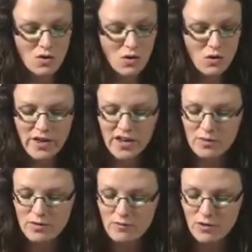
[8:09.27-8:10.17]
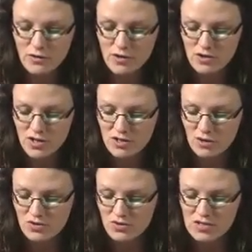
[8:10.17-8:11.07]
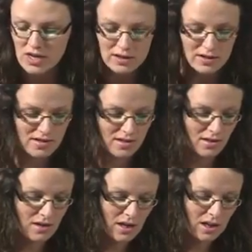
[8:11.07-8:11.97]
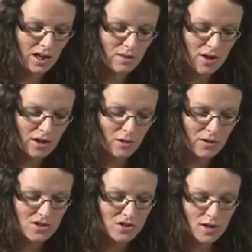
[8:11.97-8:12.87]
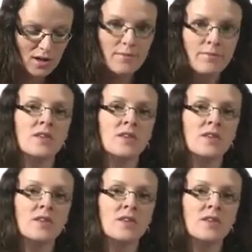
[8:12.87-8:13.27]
or they can be involved in transcriptional silencing like macro H2A.